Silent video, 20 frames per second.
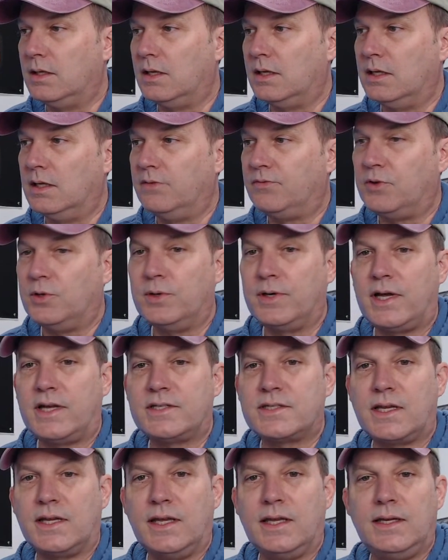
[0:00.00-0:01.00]
if you
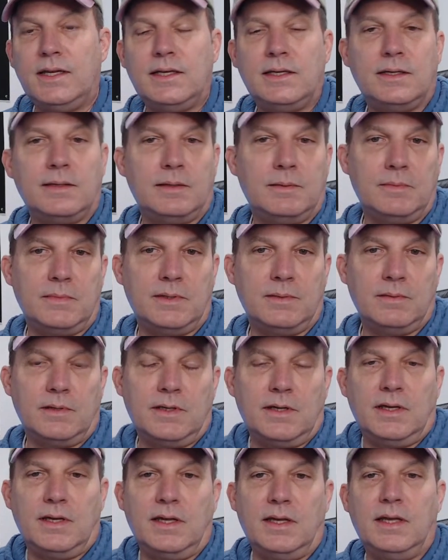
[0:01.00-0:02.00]
ask any
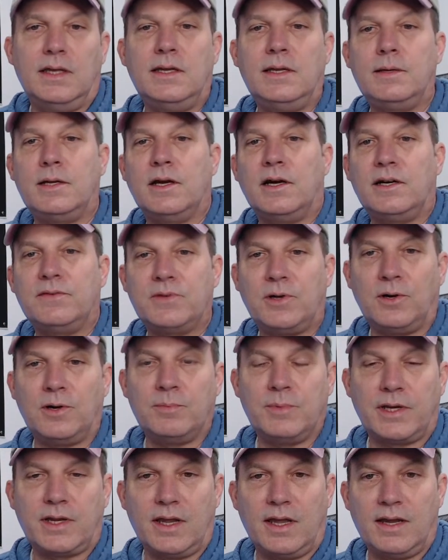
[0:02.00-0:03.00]
golf cart
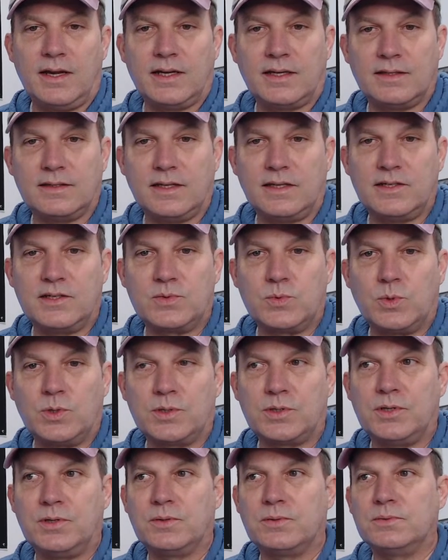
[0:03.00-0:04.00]
mechanic that has
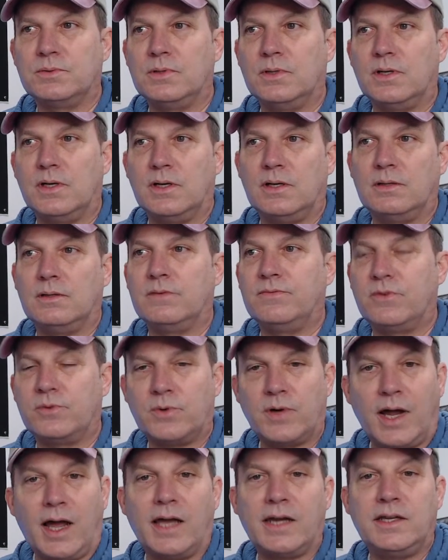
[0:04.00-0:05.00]
worked on a
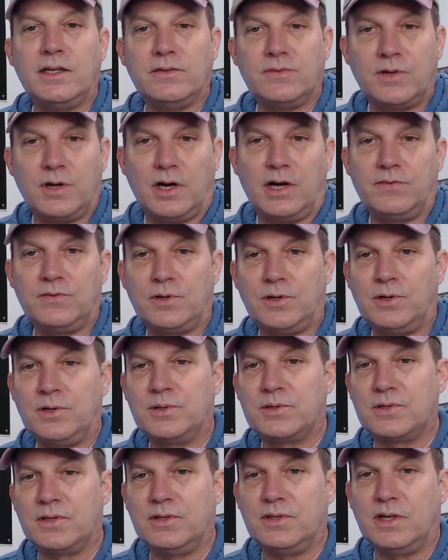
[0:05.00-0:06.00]
variety of golf
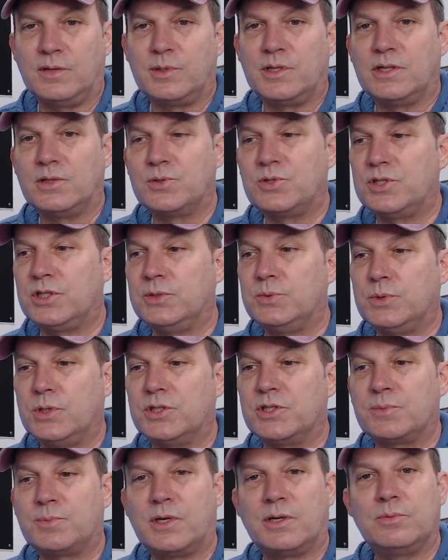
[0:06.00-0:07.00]
carts, Yamaha G1
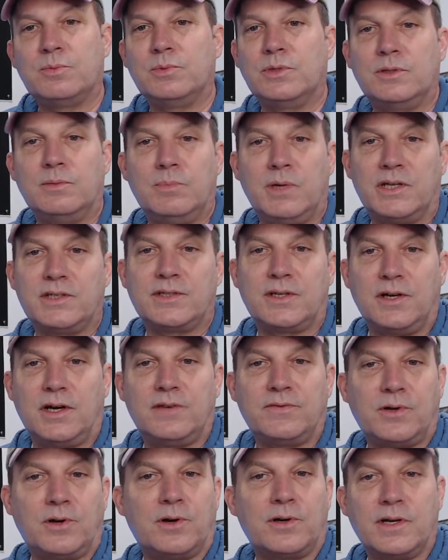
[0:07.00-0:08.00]
is probably the best
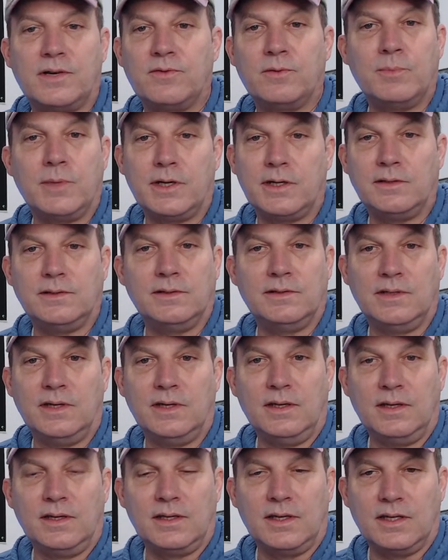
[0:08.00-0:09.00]
golf cart ever made.
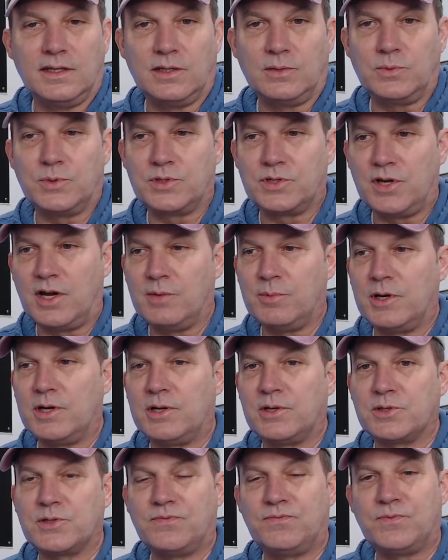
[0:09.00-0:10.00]
And it was
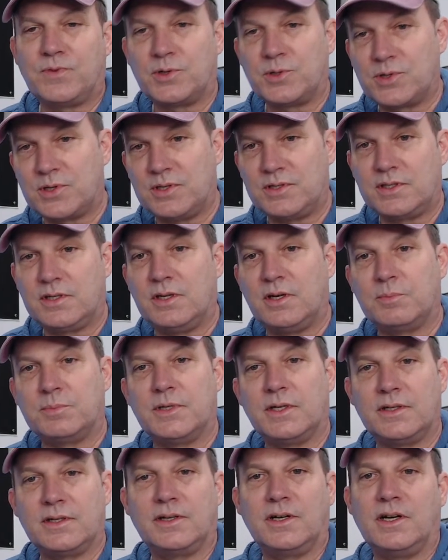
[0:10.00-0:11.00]
Yamaha's first attempt
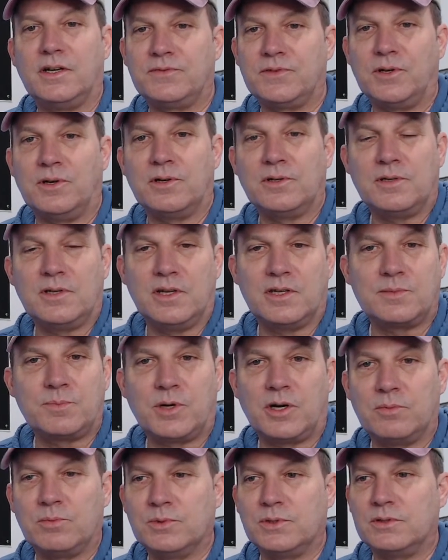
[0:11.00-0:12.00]
at a golf cart. That's
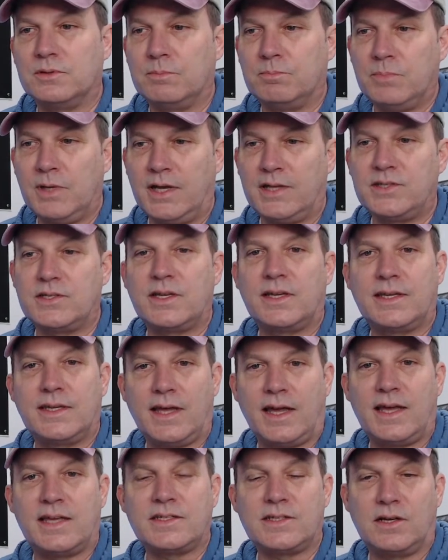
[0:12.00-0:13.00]
probably the best
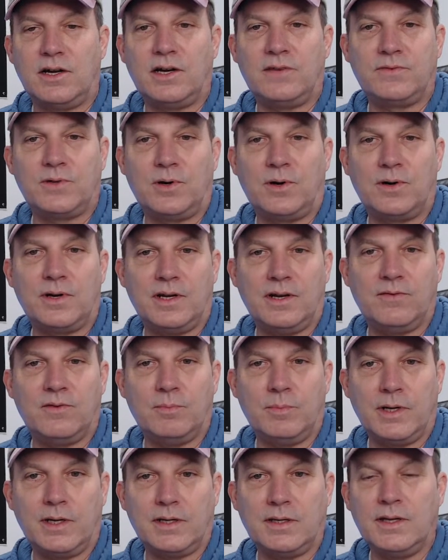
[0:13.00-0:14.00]
gas golf cart ever
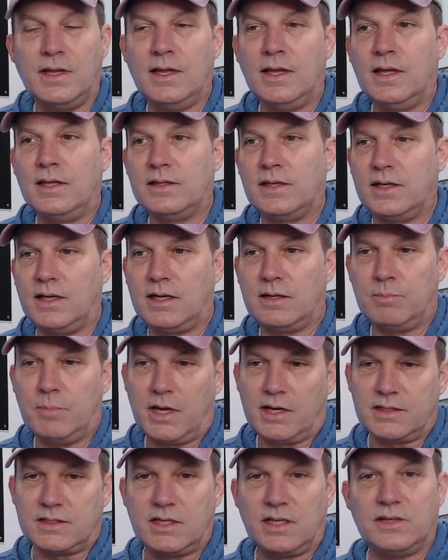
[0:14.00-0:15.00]
made. They had about
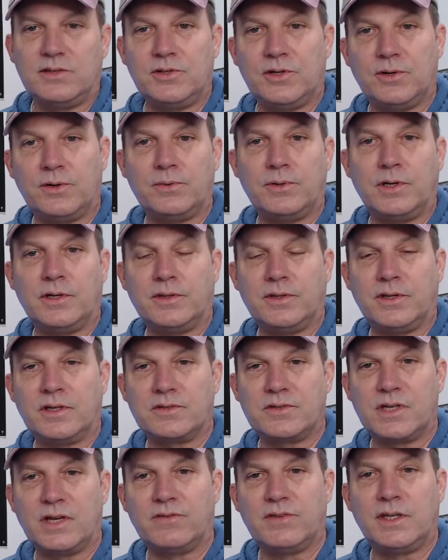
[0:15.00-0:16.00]
a 10-year run there,
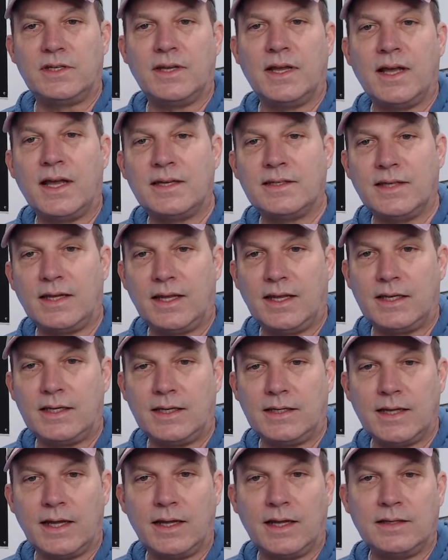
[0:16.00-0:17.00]
79 to
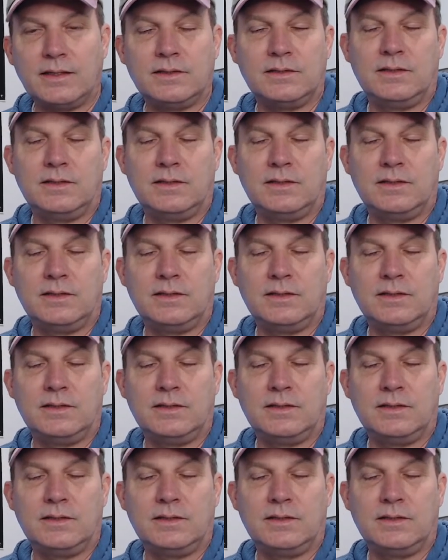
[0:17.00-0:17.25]
89.